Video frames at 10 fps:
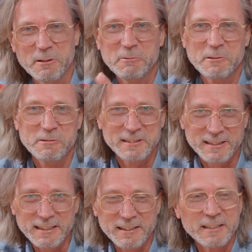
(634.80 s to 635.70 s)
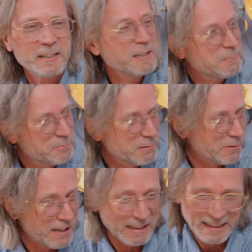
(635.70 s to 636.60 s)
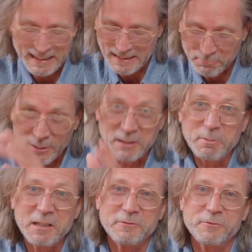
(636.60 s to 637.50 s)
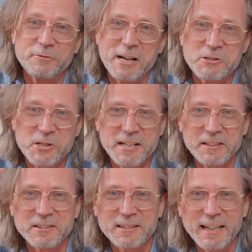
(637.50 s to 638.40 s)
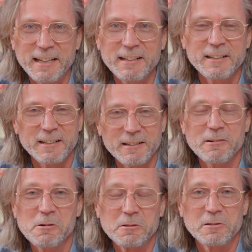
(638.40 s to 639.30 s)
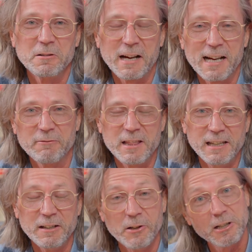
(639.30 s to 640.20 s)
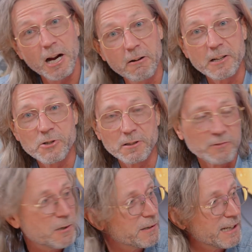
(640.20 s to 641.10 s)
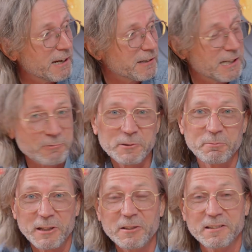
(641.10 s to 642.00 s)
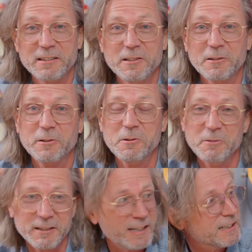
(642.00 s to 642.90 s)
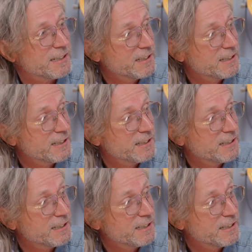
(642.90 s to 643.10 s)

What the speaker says: I mean, we always need people like that bring a bit of freshness and also have the courage of going down that route, because it's not always that